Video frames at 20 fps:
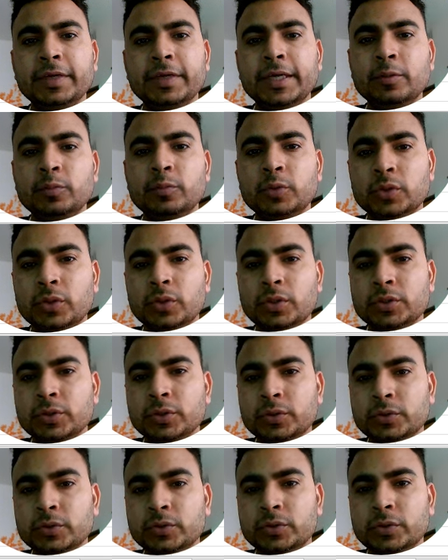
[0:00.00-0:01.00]
here we can put
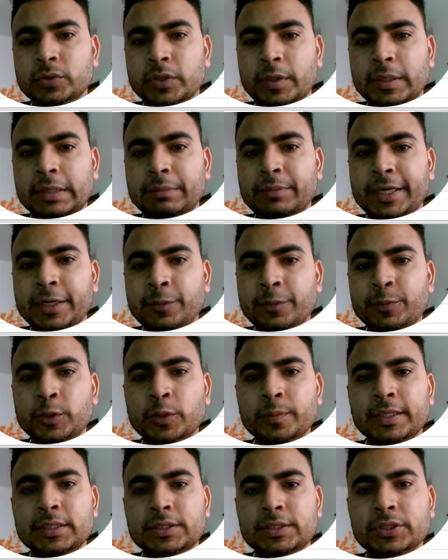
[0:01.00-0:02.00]
also
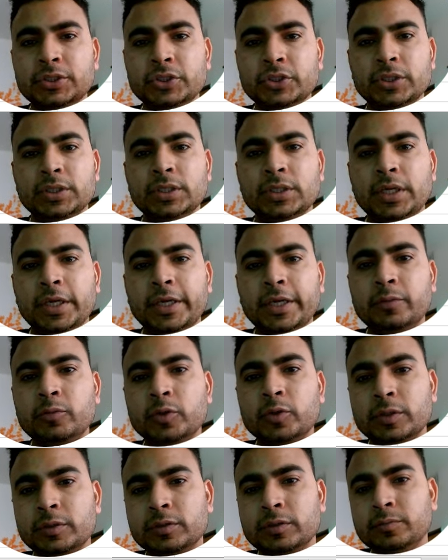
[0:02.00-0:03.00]
input message.
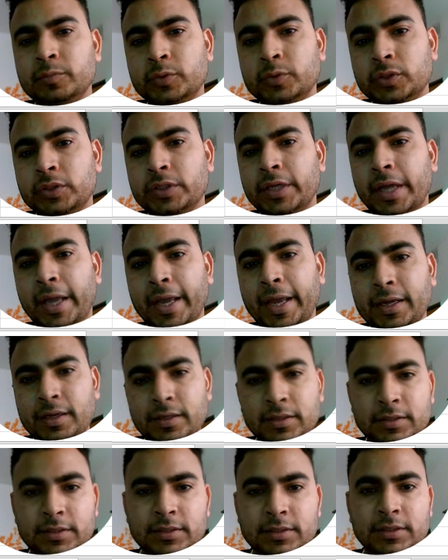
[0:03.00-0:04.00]
Here we can put
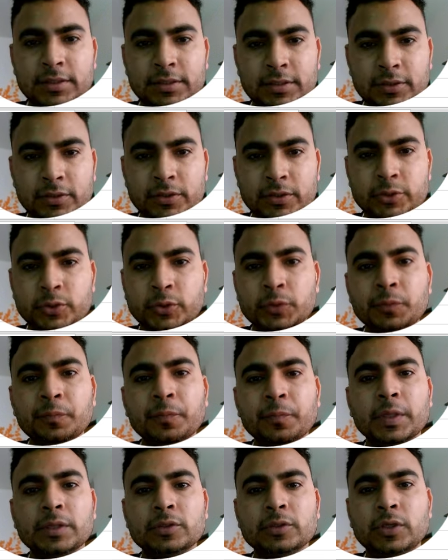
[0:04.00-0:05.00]
error alert
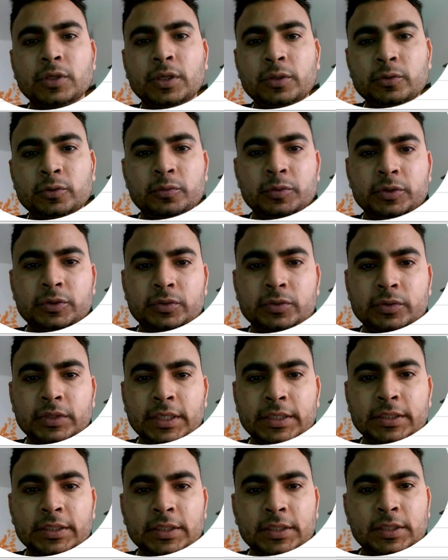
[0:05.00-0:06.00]
also. So how do we
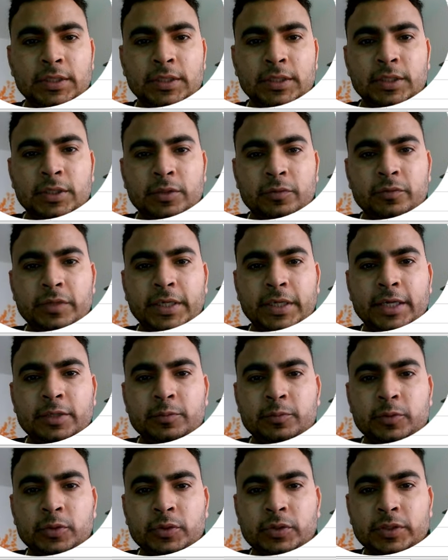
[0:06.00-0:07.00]
do that?
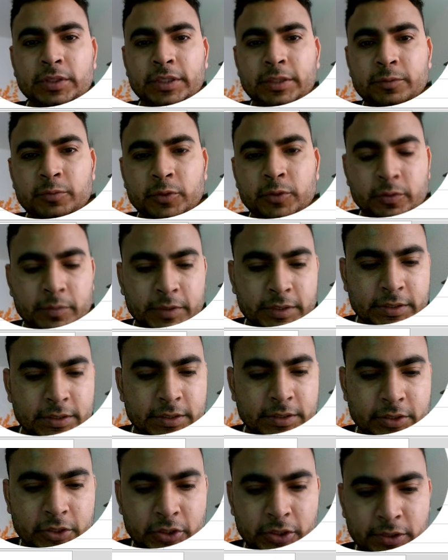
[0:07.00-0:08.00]
We can put input
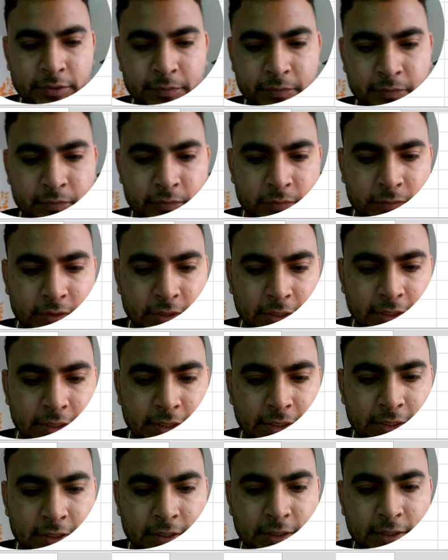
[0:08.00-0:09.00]
message
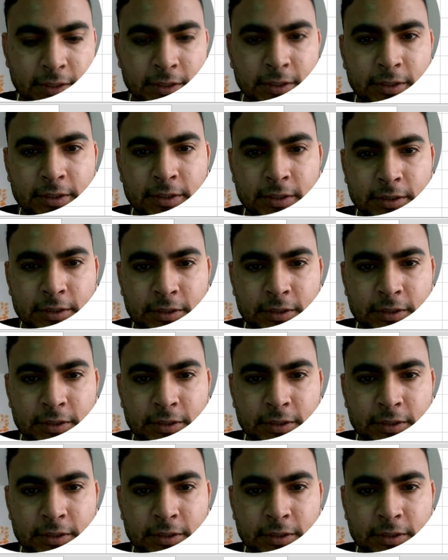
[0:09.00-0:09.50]
like